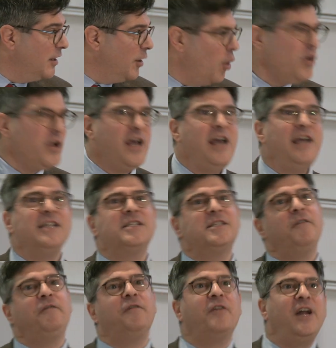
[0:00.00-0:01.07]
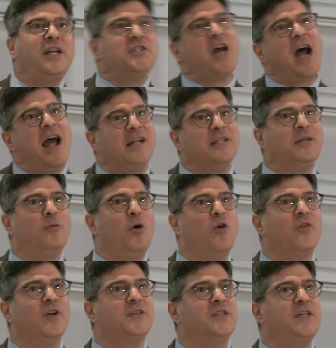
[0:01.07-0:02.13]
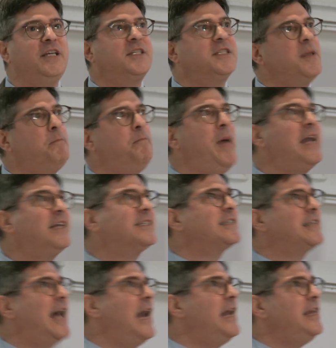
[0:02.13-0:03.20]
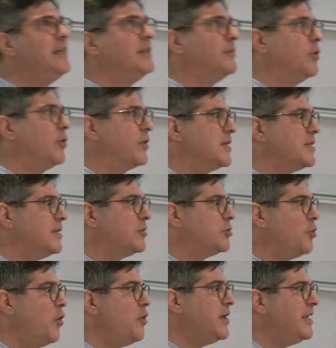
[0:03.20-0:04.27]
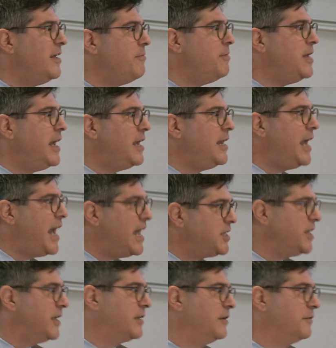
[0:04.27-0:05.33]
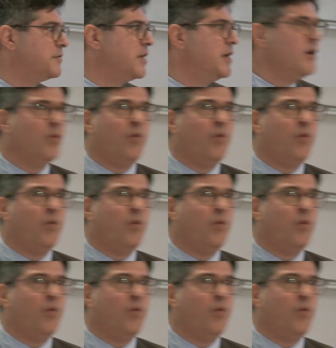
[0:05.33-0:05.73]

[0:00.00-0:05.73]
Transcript: Okay, it's a fragile democracy. It's a backsliding democracy. Don't give me any adjectives.